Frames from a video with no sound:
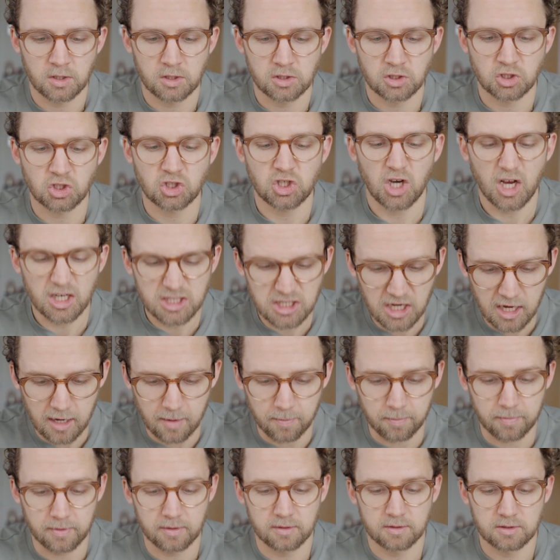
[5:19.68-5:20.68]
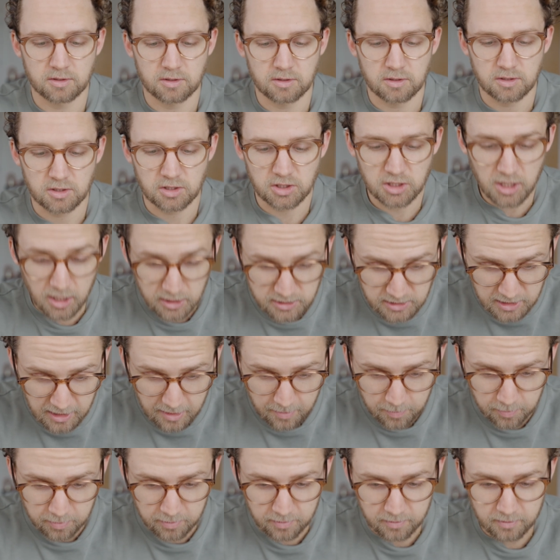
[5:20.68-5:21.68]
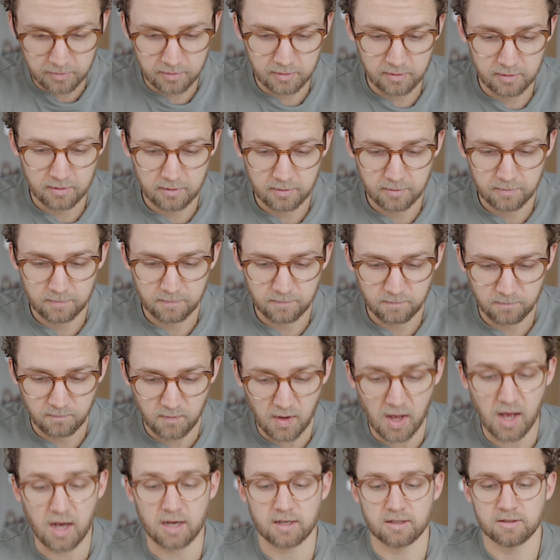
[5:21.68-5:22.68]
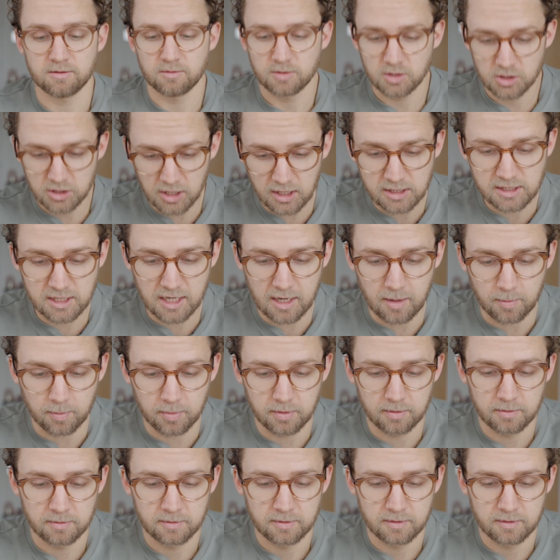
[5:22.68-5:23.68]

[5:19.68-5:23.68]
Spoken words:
Shut up! Shut up! Fuck! Shut up!